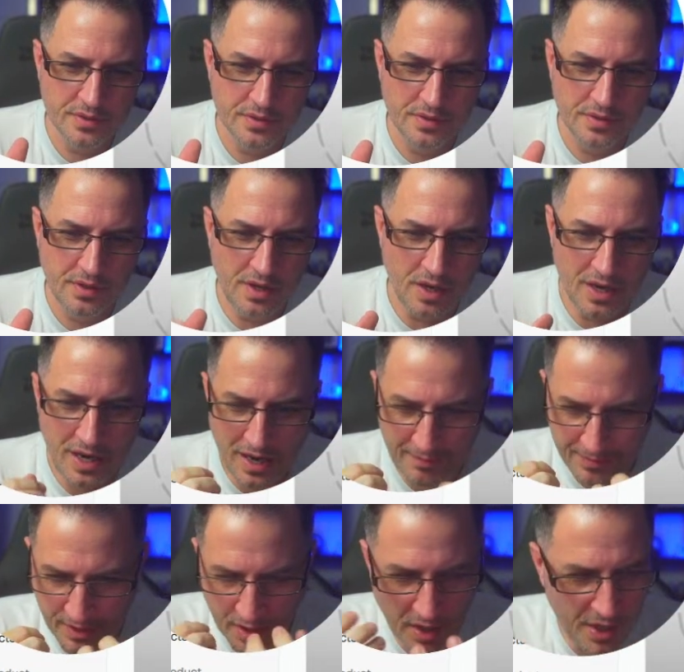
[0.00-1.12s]
kind of have
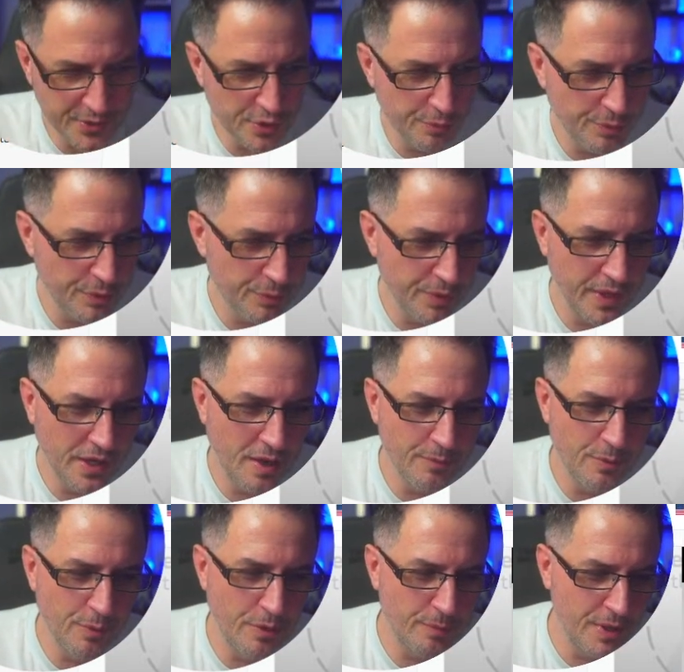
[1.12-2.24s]
their eyes open when they come to
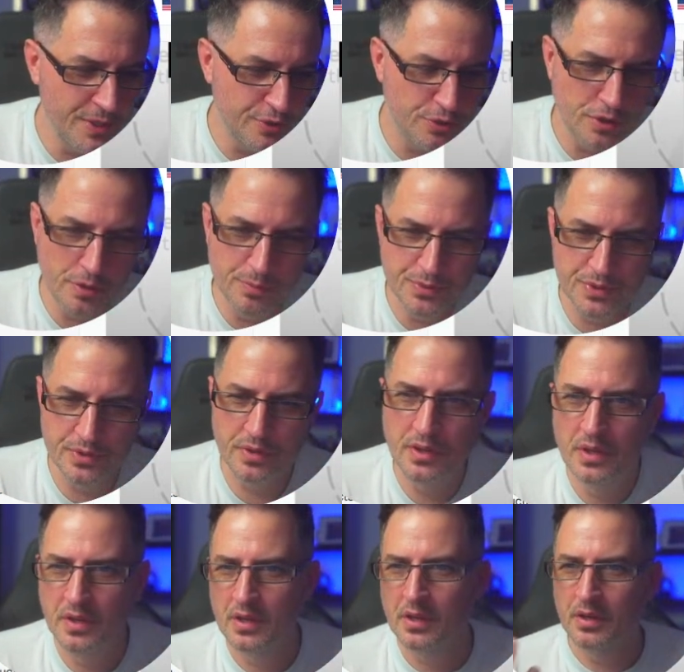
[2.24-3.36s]
one of my streams.
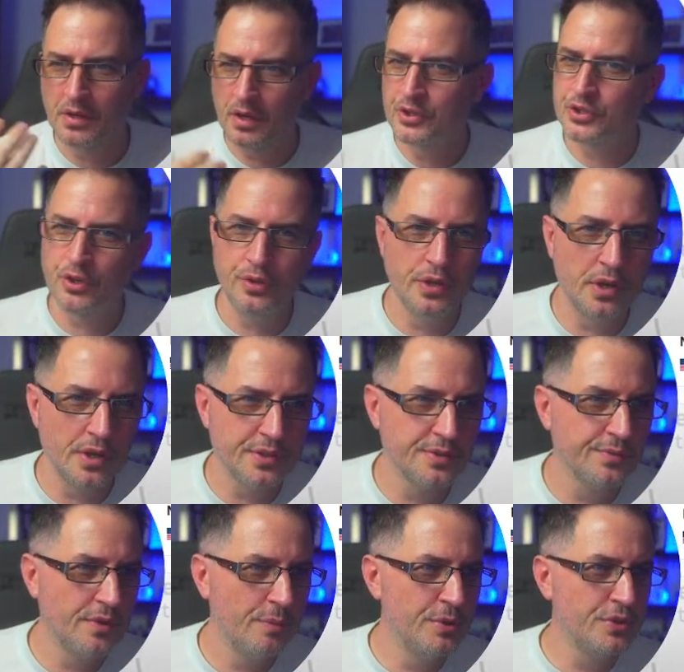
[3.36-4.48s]
I'll show you guys.
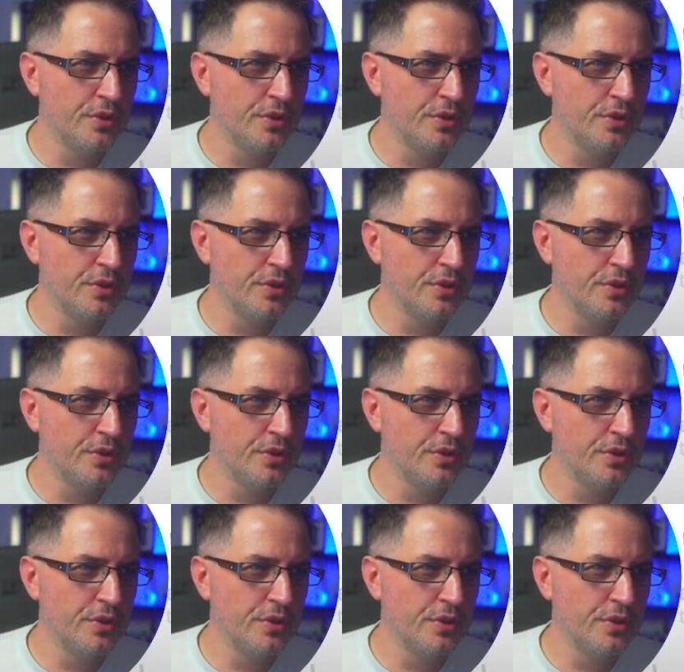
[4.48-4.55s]
Let me show you